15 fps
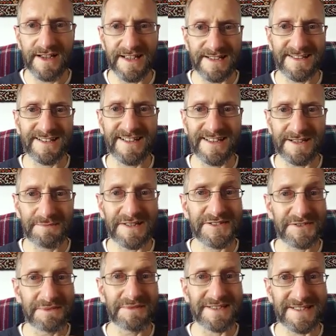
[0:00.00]
it's like
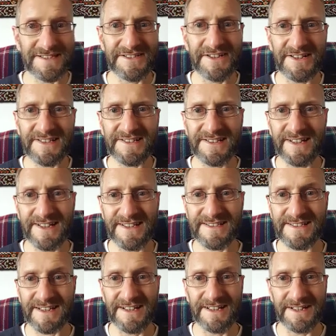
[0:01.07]
Mr. and Mrs. Dursley is